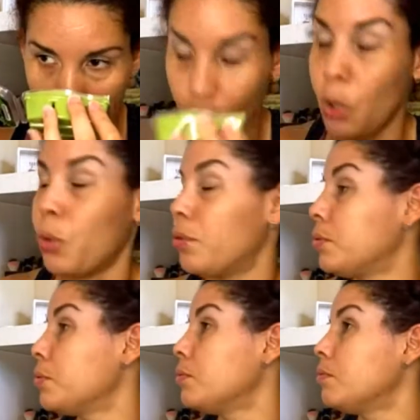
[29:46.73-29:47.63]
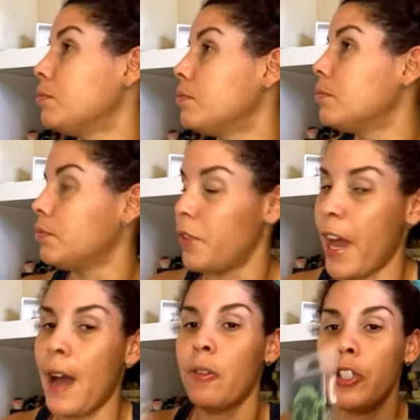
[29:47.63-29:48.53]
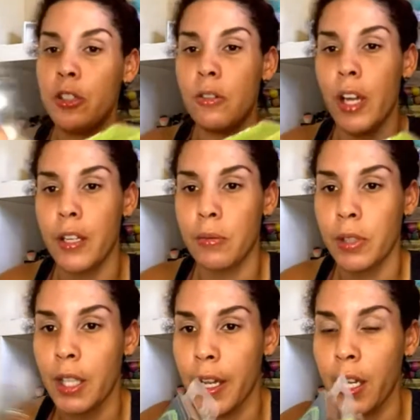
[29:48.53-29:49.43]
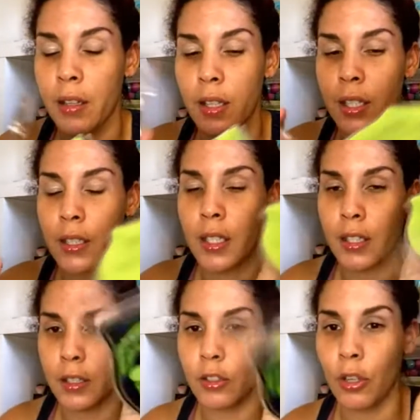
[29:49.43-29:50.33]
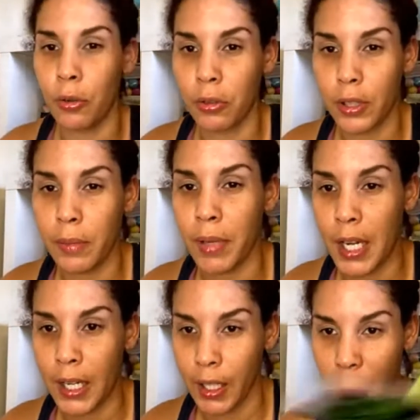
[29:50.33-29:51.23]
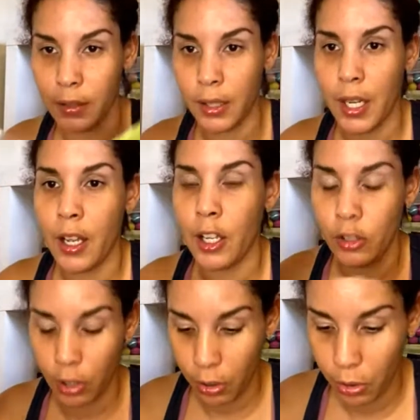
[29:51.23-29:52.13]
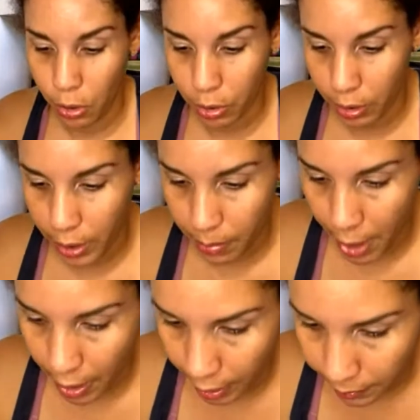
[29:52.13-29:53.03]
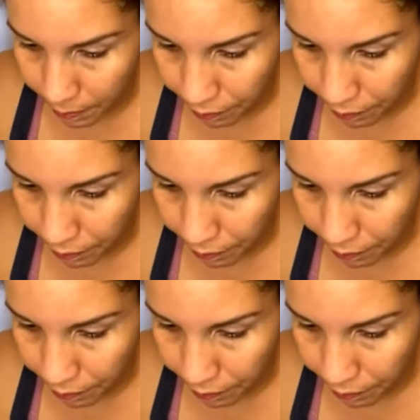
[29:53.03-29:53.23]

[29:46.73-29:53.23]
Oh, that one you guys would like. This is totally pine. Totally pine.